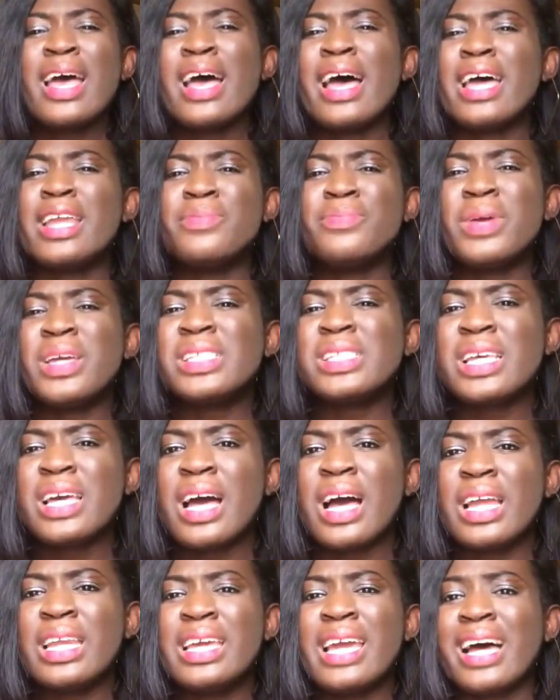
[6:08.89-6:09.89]
and
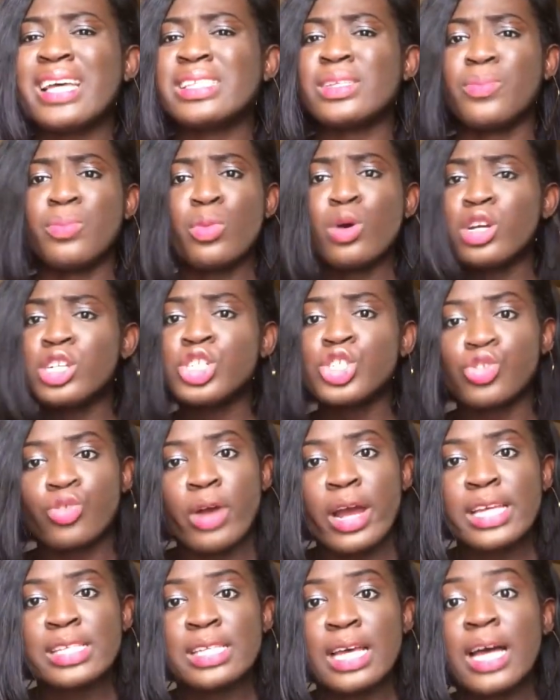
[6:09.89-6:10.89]
basically as a
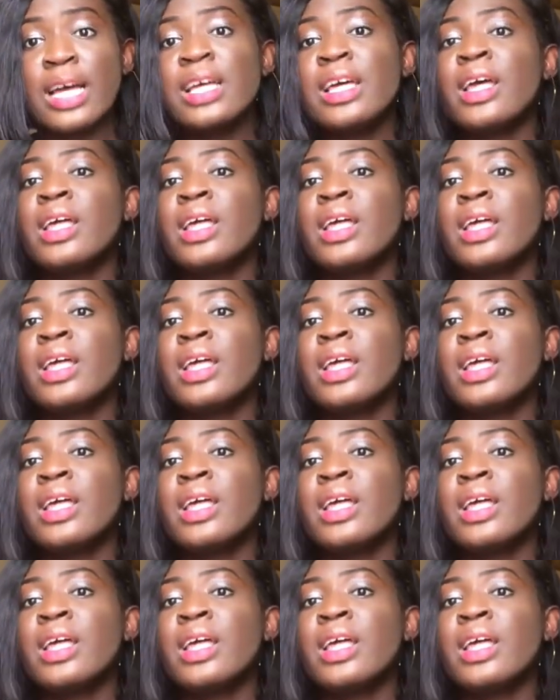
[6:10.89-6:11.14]
moisturizer.